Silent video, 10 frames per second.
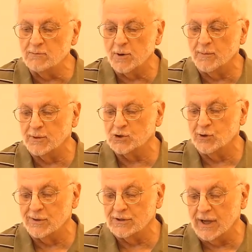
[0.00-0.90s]

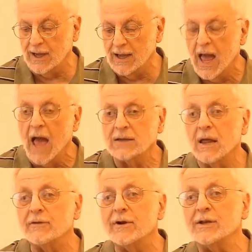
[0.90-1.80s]
perpetuity.
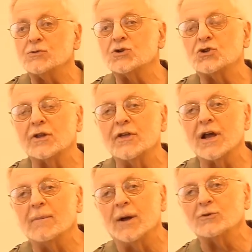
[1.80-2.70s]
Another interesting thing
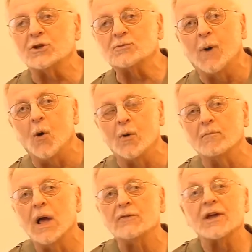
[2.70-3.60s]
about this poem,
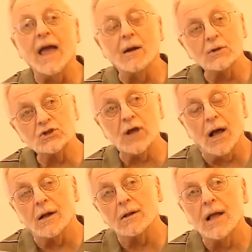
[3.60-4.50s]
The
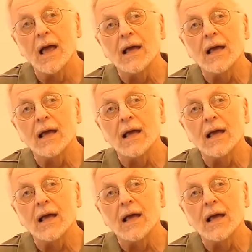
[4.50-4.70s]
Carousel,